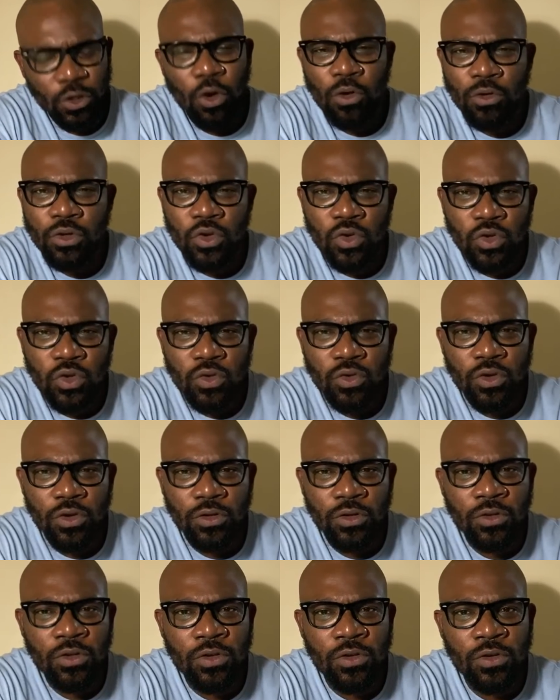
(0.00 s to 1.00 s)
So
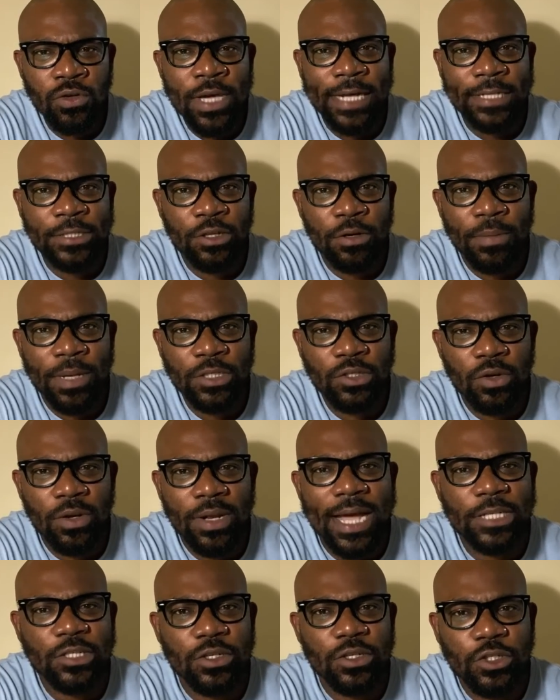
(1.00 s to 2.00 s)
you get home
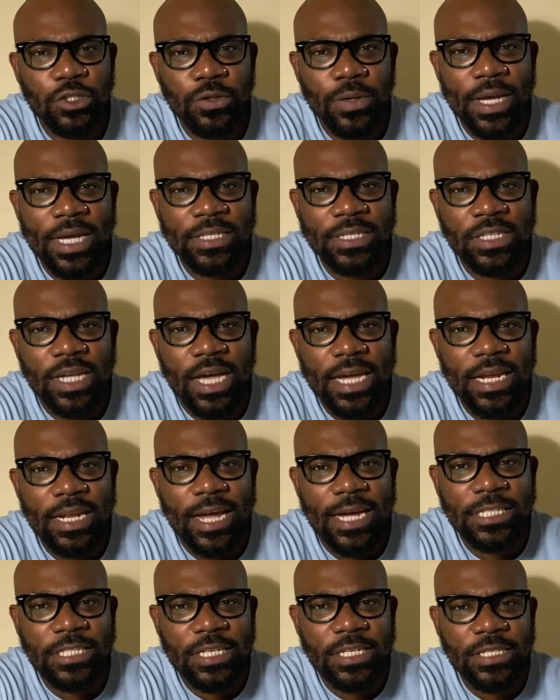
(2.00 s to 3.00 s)
as you latch onto your
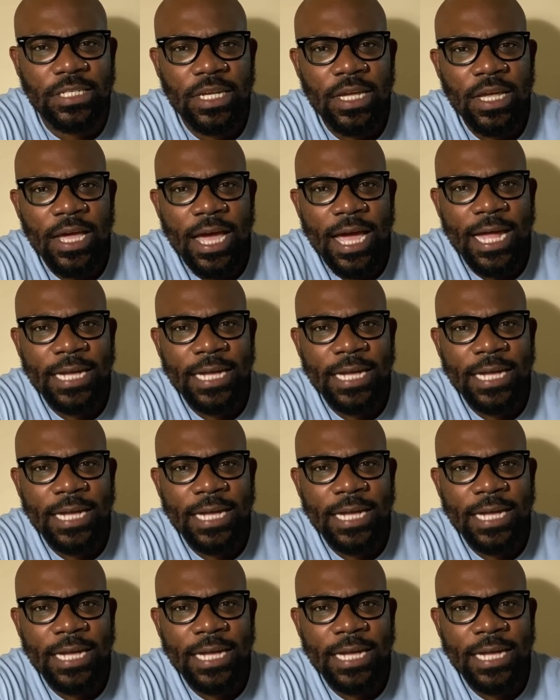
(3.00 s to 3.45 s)
SIA license